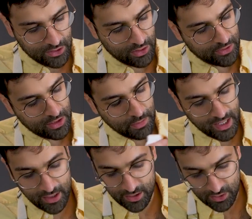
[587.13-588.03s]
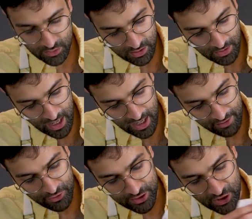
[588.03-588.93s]
So I'm just painting this with some
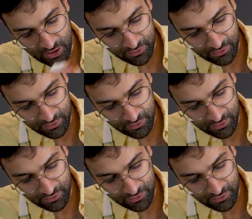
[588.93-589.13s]
ivory gel